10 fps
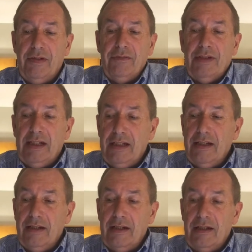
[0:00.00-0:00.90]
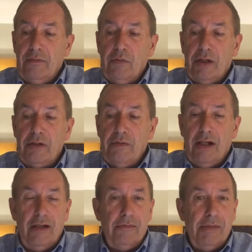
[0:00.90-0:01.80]
15, it works
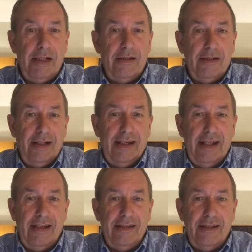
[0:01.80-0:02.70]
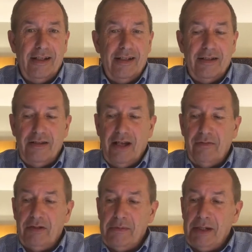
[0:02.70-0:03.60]
well, but again,
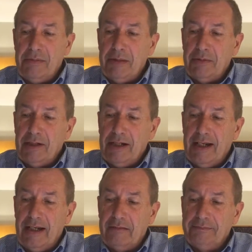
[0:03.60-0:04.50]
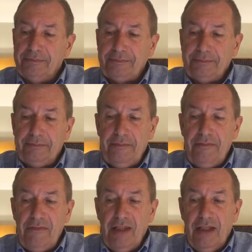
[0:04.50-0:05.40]
not very many people can get it.
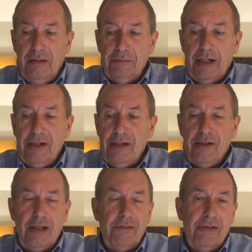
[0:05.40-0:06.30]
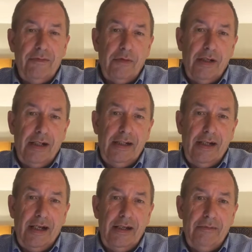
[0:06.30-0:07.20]
Price is
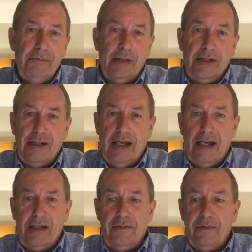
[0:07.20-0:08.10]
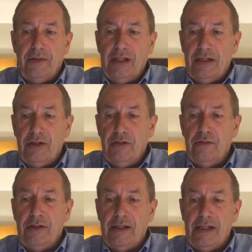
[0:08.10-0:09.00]
$74.99 plus tax for the
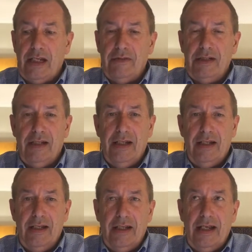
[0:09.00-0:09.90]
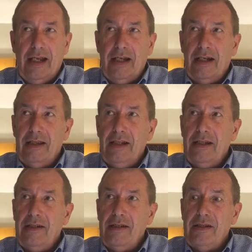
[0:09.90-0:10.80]
2 and the 7, and I
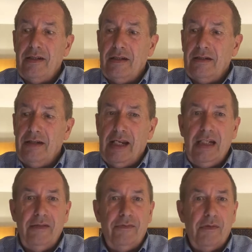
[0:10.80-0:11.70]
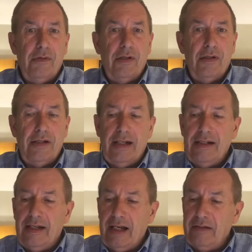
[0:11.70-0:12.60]
think it's
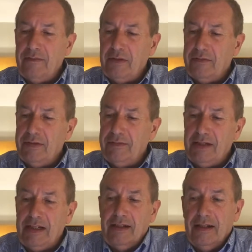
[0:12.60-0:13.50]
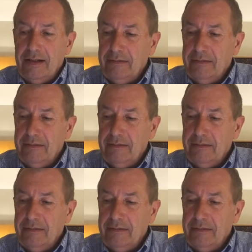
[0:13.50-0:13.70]
$84.99 for the 15.